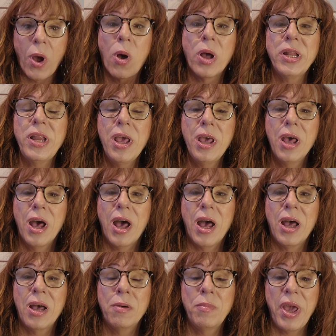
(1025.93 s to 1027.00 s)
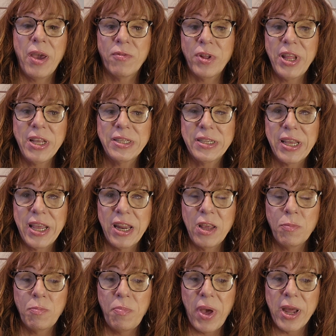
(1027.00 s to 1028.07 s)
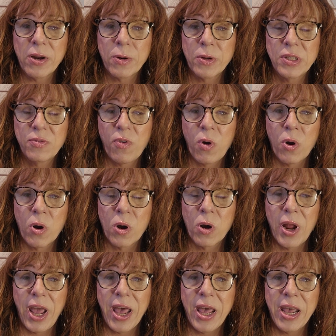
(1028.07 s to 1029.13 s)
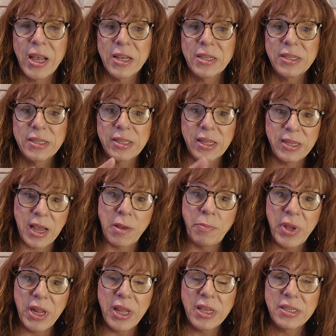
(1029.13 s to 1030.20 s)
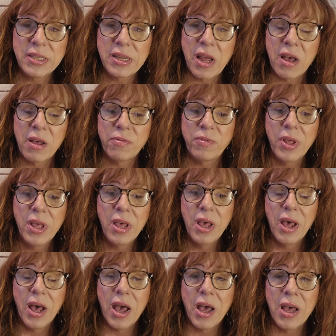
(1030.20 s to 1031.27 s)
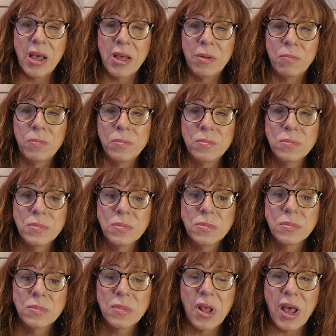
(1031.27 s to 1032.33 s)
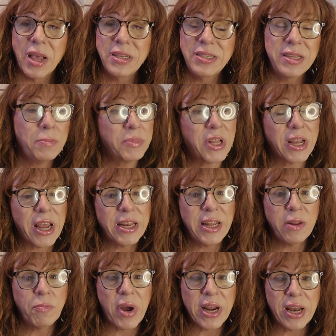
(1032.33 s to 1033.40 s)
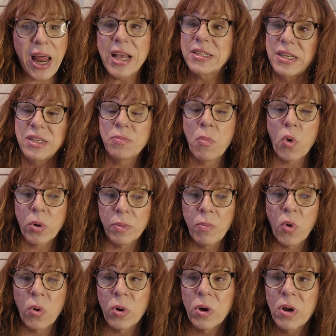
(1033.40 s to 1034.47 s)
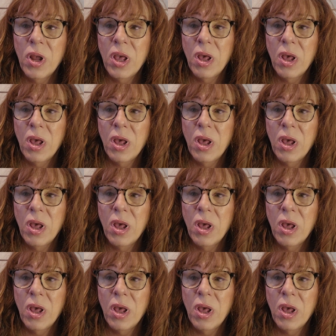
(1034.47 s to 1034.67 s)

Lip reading: on. Everything's getting better as far as the diabetes stuff. It seems like I need my glasses more and more.